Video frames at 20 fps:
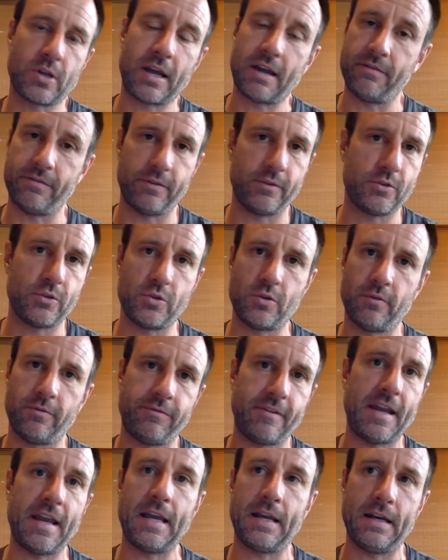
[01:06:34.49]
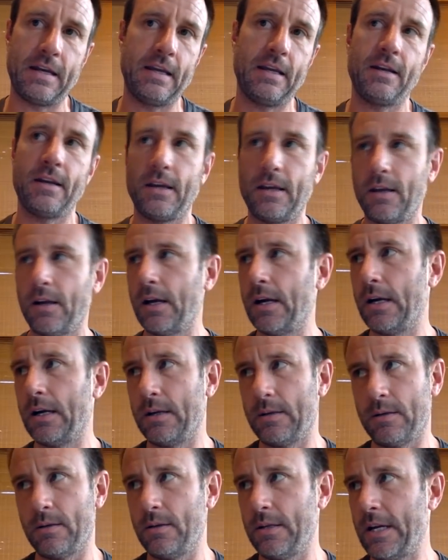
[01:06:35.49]
I have a fan and
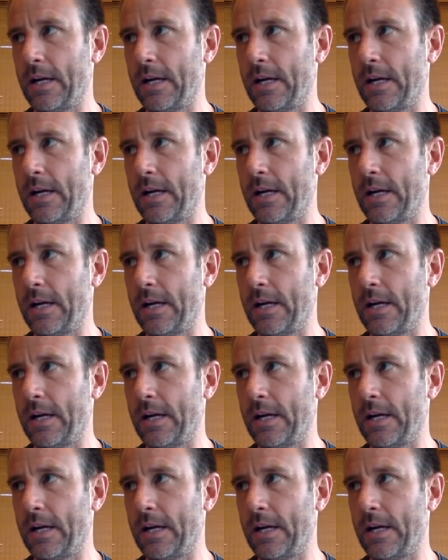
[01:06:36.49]
a